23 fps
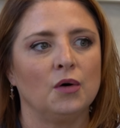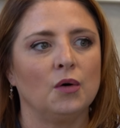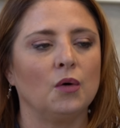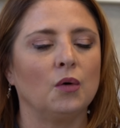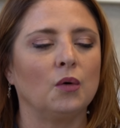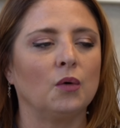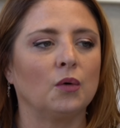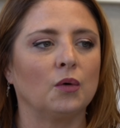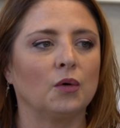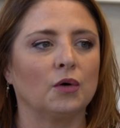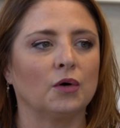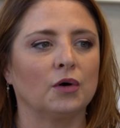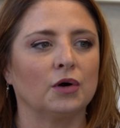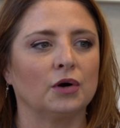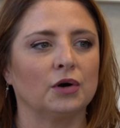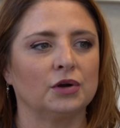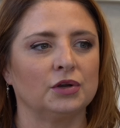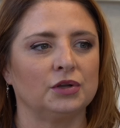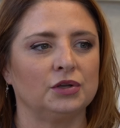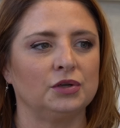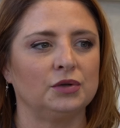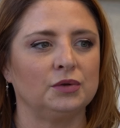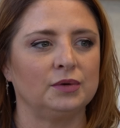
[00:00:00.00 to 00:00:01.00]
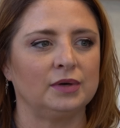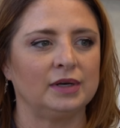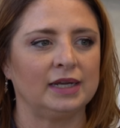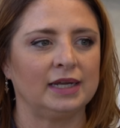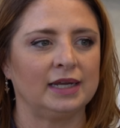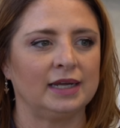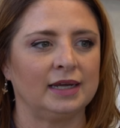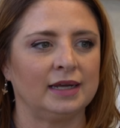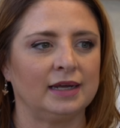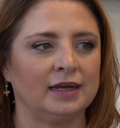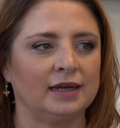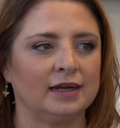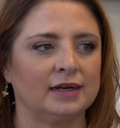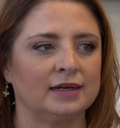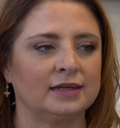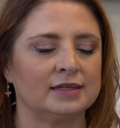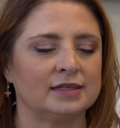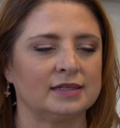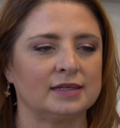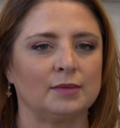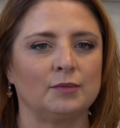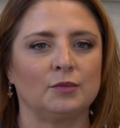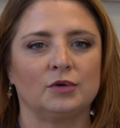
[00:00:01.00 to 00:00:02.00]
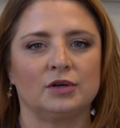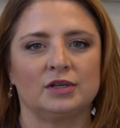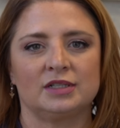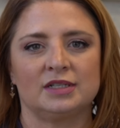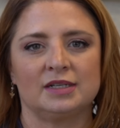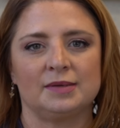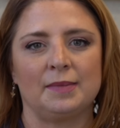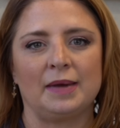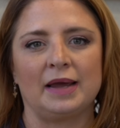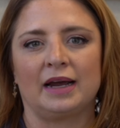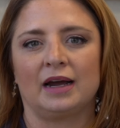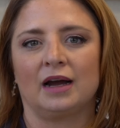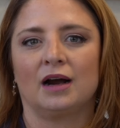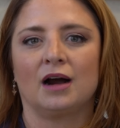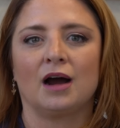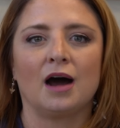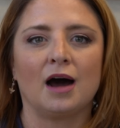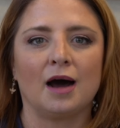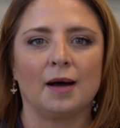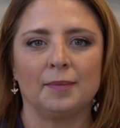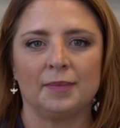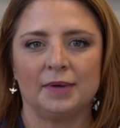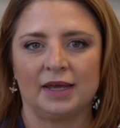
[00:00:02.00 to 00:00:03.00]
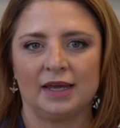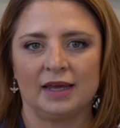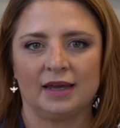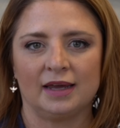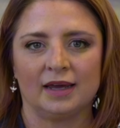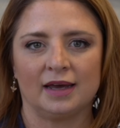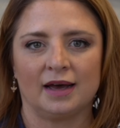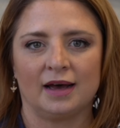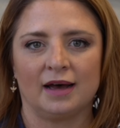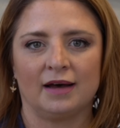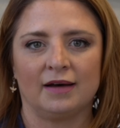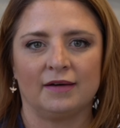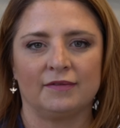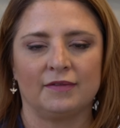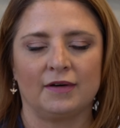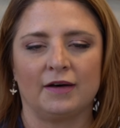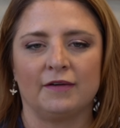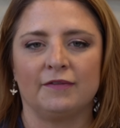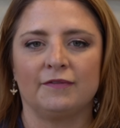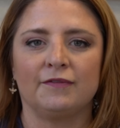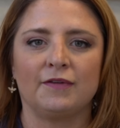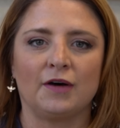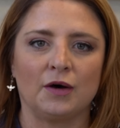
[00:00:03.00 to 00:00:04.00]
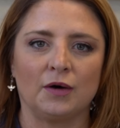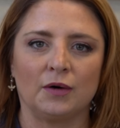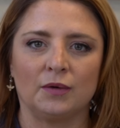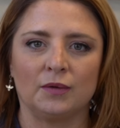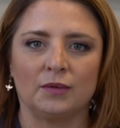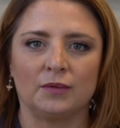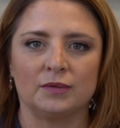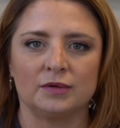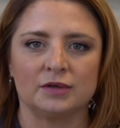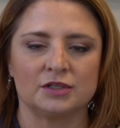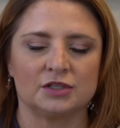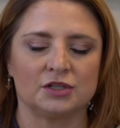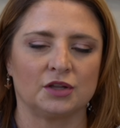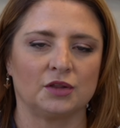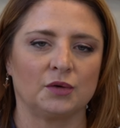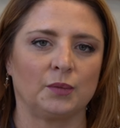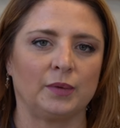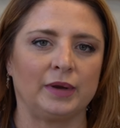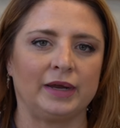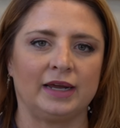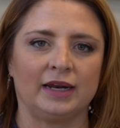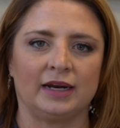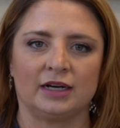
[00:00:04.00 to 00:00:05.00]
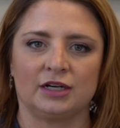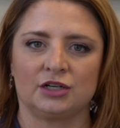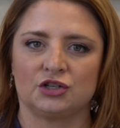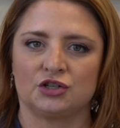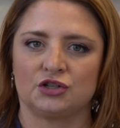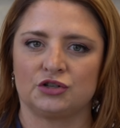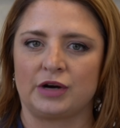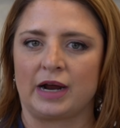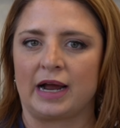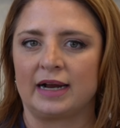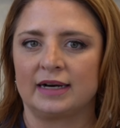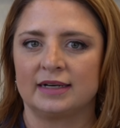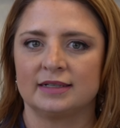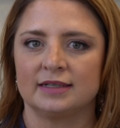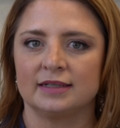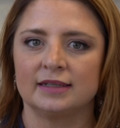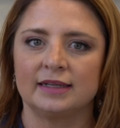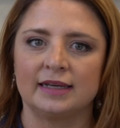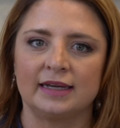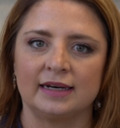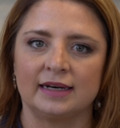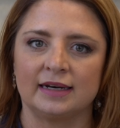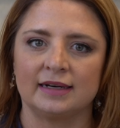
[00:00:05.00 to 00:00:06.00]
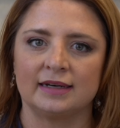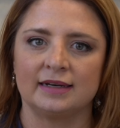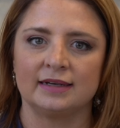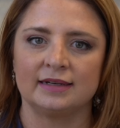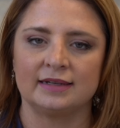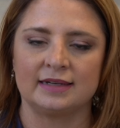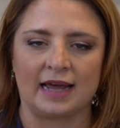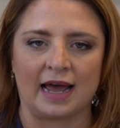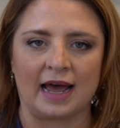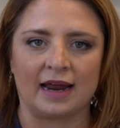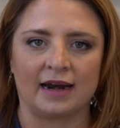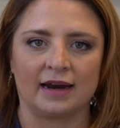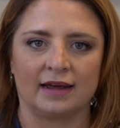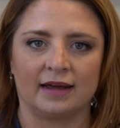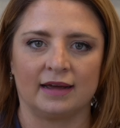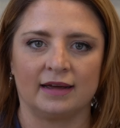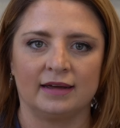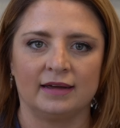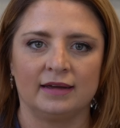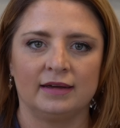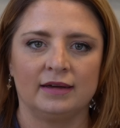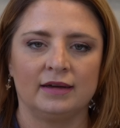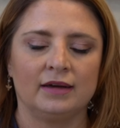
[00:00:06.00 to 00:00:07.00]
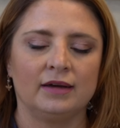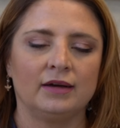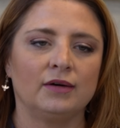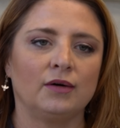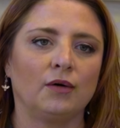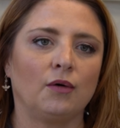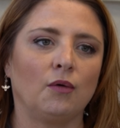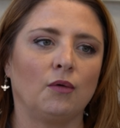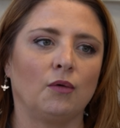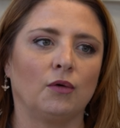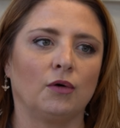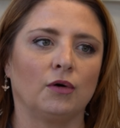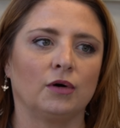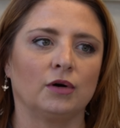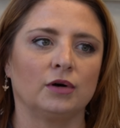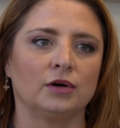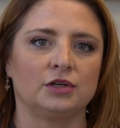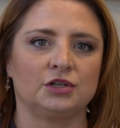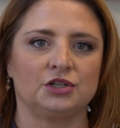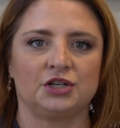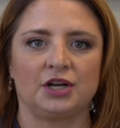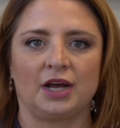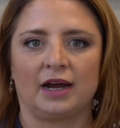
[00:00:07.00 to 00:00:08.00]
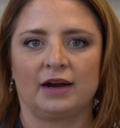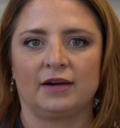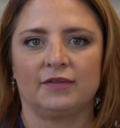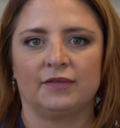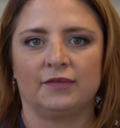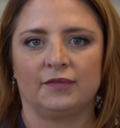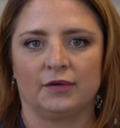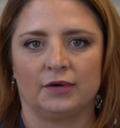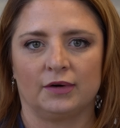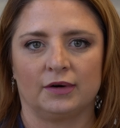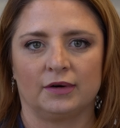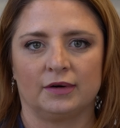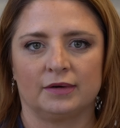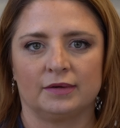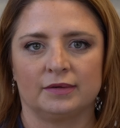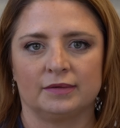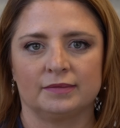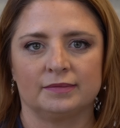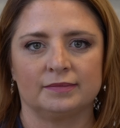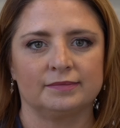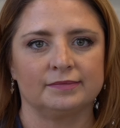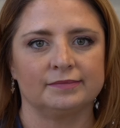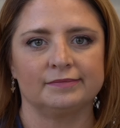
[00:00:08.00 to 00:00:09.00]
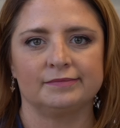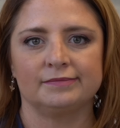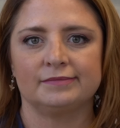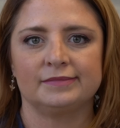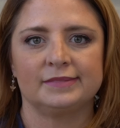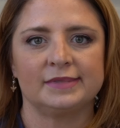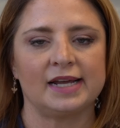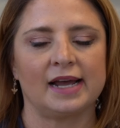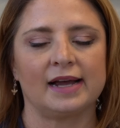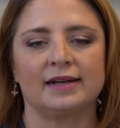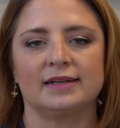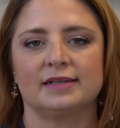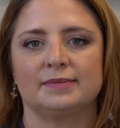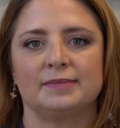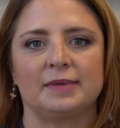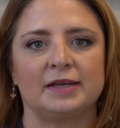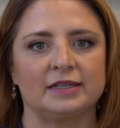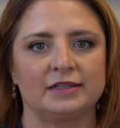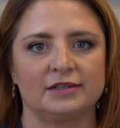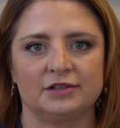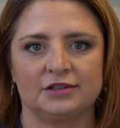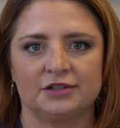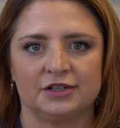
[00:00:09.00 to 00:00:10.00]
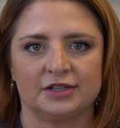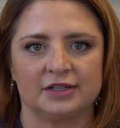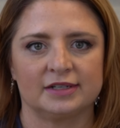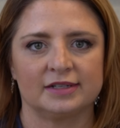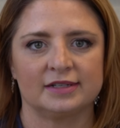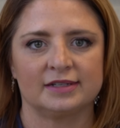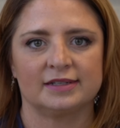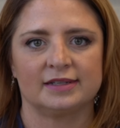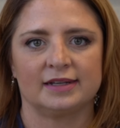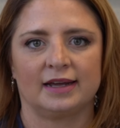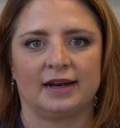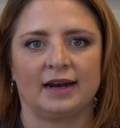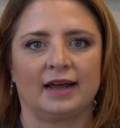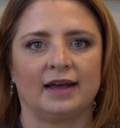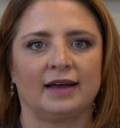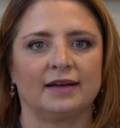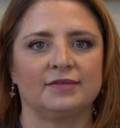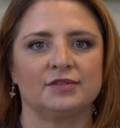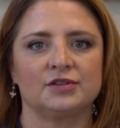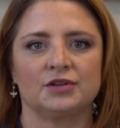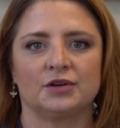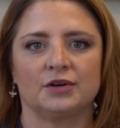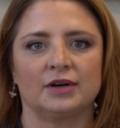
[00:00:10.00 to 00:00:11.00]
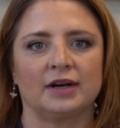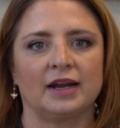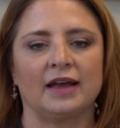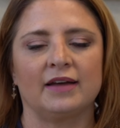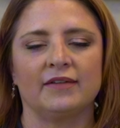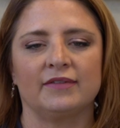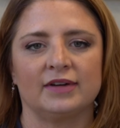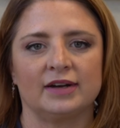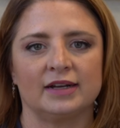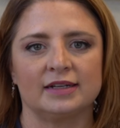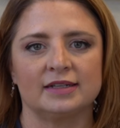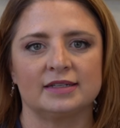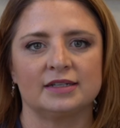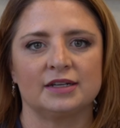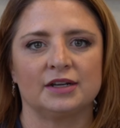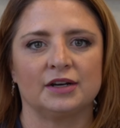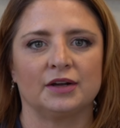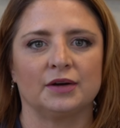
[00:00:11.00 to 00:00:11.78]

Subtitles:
or you need someone to make a copy of a phone so that we can extract deleted data, or check for text messages that have certain evidence.